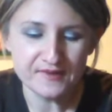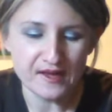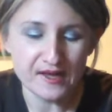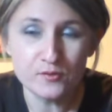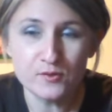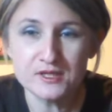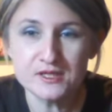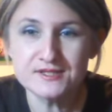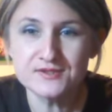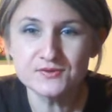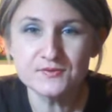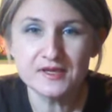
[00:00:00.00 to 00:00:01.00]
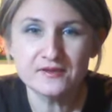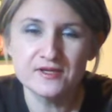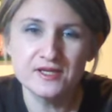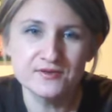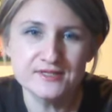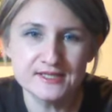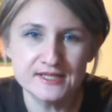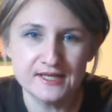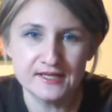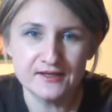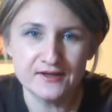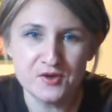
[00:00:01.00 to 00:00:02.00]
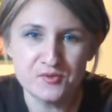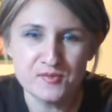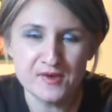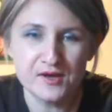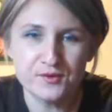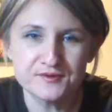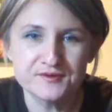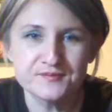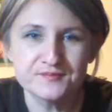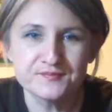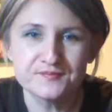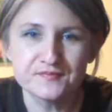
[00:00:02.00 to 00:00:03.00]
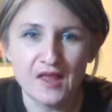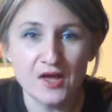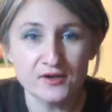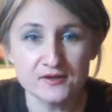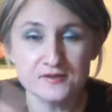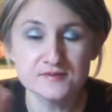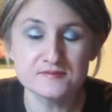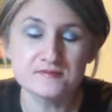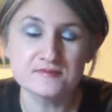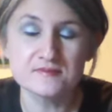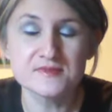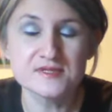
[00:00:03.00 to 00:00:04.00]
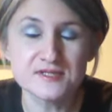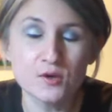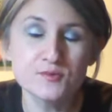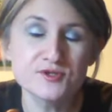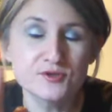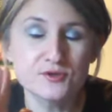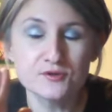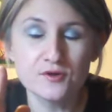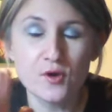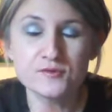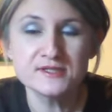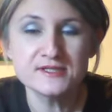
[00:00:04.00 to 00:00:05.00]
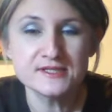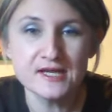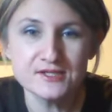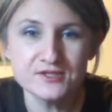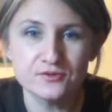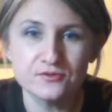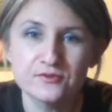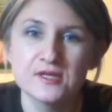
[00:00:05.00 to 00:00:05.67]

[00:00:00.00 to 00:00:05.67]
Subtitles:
I wanted to make a video today about how to sculpt your own statue.